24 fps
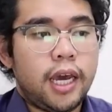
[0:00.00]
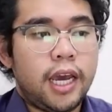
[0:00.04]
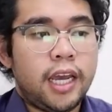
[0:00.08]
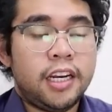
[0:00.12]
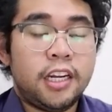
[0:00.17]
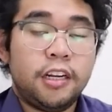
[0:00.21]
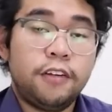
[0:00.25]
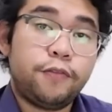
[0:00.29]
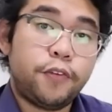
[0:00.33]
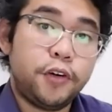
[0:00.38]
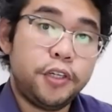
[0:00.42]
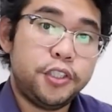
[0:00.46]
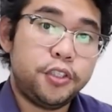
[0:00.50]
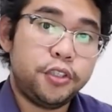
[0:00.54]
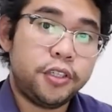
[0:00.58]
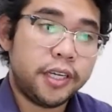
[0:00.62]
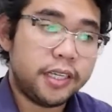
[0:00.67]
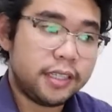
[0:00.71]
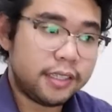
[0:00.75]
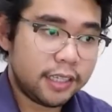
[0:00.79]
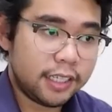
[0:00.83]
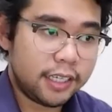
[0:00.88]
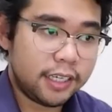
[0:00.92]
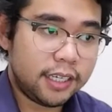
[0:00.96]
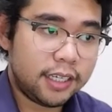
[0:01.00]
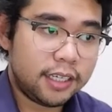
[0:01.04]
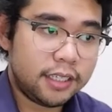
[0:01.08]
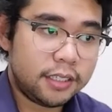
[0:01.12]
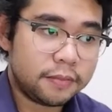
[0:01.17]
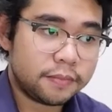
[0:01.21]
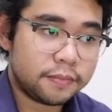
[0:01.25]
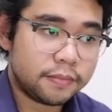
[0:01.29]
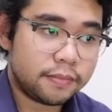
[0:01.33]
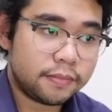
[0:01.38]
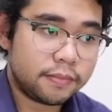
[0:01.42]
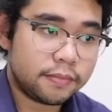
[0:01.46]
And unfortunately,
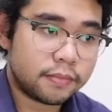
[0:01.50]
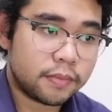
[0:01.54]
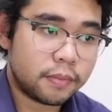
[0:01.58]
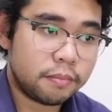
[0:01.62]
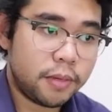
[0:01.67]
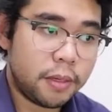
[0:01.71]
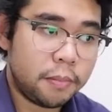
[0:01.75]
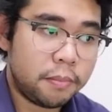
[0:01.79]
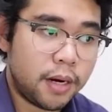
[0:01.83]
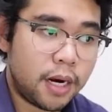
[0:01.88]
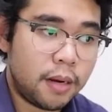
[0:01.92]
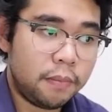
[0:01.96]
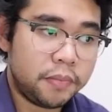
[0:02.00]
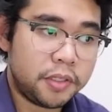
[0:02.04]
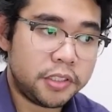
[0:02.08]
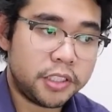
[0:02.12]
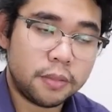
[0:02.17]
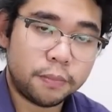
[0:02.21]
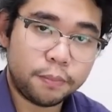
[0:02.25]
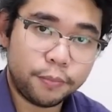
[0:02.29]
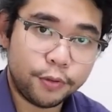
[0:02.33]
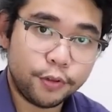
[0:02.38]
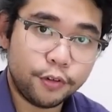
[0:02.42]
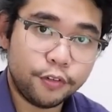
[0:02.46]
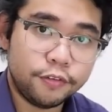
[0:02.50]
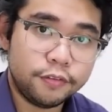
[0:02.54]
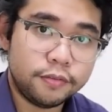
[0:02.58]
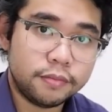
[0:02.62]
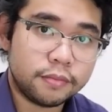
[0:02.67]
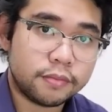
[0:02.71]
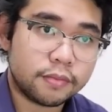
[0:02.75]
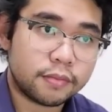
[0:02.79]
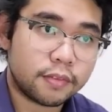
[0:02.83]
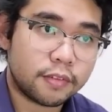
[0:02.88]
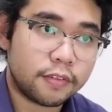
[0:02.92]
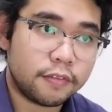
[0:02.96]
my mom disapproved
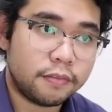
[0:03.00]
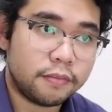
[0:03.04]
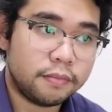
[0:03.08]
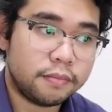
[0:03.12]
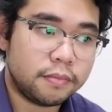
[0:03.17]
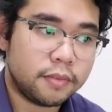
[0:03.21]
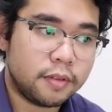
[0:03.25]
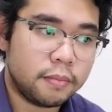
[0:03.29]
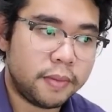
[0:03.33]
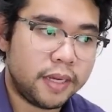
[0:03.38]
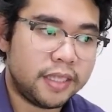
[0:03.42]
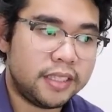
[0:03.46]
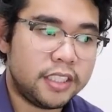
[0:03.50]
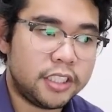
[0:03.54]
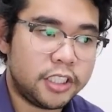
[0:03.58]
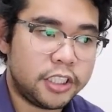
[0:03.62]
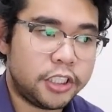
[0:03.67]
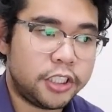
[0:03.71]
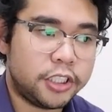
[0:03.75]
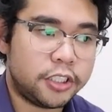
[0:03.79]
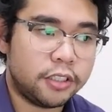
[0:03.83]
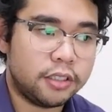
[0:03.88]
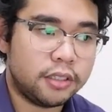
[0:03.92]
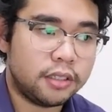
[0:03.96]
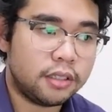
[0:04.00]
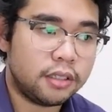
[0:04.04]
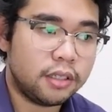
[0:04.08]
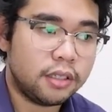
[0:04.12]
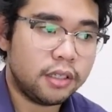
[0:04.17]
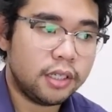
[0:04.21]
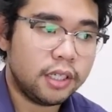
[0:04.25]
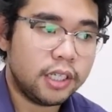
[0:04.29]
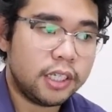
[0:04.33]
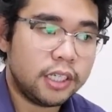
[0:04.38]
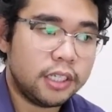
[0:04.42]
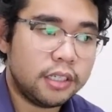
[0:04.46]
my decision.
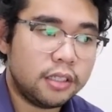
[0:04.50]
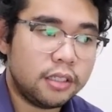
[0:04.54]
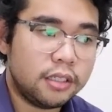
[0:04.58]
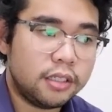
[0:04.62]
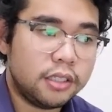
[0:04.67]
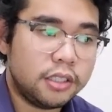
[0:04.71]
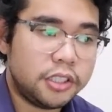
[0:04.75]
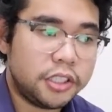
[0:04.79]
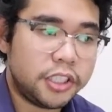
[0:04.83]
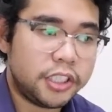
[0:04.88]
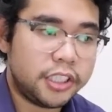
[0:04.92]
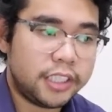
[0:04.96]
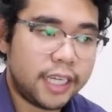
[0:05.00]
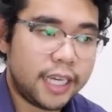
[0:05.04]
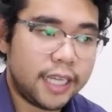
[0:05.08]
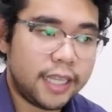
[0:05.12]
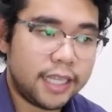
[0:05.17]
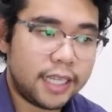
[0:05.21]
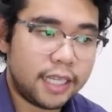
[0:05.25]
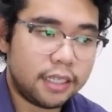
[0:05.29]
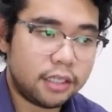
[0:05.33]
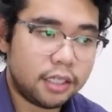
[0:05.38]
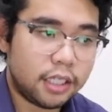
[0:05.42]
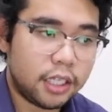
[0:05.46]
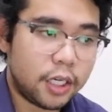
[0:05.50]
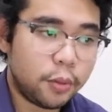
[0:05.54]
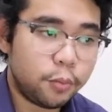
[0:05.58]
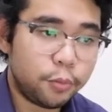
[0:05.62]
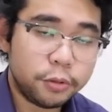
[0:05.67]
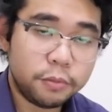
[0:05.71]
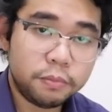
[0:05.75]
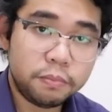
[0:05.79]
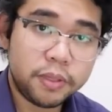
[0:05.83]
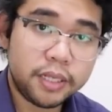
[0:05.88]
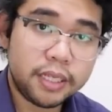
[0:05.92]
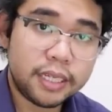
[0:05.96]
She said that it
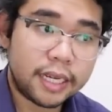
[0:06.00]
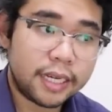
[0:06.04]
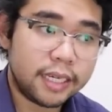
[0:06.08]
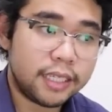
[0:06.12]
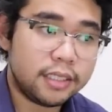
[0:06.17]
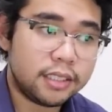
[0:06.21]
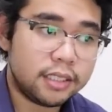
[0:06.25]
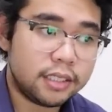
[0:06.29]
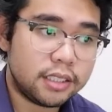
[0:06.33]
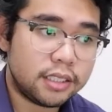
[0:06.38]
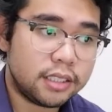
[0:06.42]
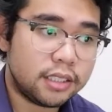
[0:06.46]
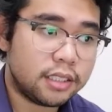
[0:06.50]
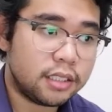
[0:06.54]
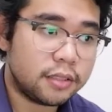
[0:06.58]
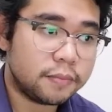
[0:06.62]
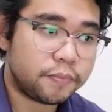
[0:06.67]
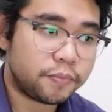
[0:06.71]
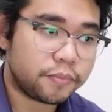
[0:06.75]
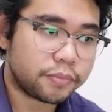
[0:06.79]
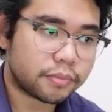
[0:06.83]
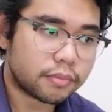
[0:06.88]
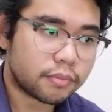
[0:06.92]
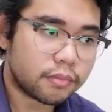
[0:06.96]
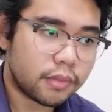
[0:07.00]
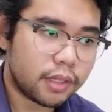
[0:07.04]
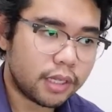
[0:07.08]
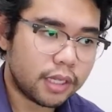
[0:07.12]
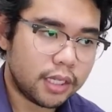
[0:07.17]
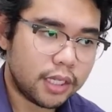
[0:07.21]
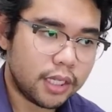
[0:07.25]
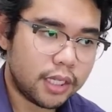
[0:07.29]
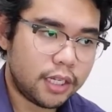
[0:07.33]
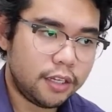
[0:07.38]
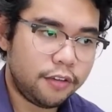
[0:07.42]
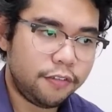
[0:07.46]
would be nice
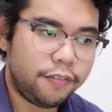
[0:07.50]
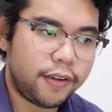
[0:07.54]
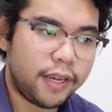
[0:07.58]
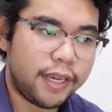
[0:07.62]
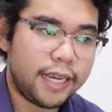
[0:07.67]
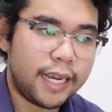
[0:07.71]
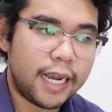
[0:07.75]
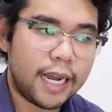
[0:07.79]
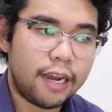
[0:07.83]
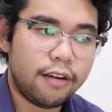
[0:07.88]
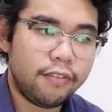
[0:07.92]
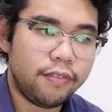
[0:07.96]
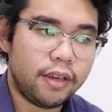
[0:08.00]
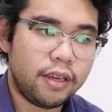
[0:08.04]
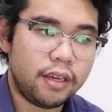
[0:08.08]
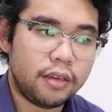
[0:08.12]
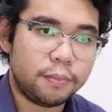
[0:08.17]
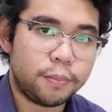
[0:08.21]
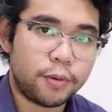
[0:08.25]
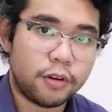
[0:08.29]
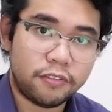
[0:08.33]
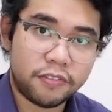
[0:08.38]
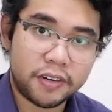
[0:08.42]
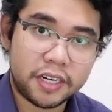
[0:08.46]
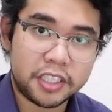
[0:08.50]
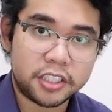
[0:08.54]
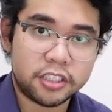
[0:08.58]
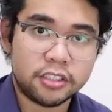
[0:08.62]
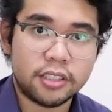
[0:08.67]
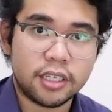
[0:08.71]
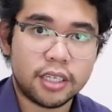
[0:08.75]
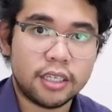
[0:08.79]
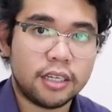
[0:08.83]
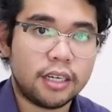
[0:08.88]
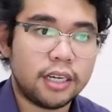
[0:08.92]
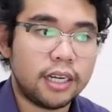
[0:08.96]
if I have a
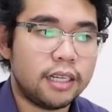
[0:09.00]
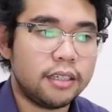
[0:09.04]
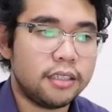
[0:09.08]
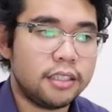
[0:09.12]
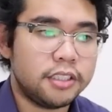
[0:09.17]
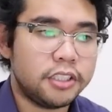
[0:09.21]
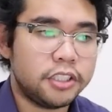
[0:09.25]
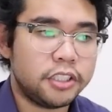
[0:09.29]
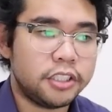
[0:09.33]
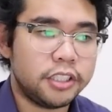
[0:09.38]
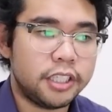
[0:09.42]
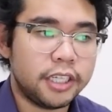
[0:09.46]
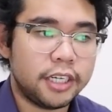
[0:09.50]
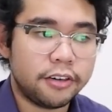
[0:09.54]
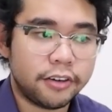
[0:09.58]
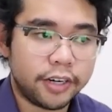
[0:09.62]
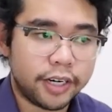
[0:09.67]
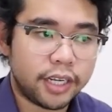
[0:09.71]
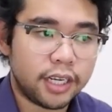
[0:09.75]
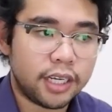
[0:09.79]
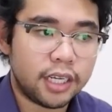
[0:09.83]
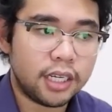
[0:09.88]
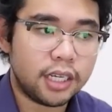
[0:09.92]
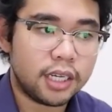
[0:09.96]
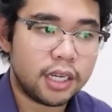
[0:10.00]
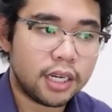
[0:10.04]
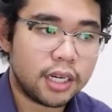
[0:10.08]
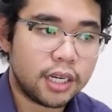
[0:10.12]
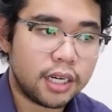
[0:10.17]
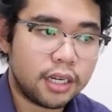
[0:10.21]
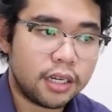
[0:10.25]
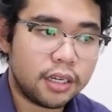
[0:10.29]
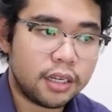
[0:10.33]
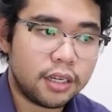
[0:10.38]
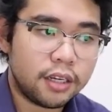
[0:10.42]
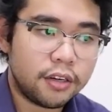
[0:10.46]
professional college degree
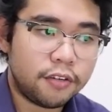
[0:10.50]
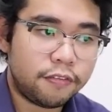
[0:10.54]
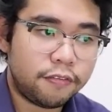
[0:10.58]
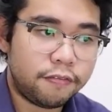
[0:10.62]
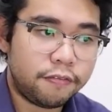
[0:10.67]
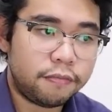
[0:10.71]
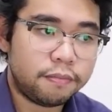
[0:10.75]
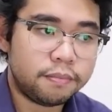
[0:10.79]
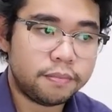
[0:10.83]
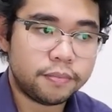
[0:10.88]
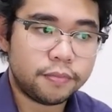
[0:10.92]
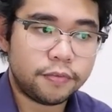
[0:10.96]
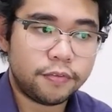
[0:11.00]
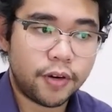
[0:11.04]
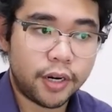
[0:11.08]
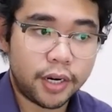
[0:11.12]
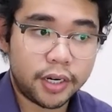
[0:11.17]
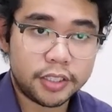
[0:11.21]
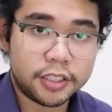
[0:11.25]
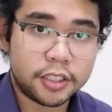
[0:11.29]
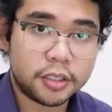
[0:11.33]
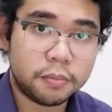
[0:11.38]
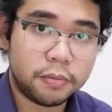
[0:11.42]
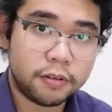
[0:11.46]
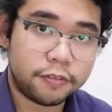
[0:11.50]
first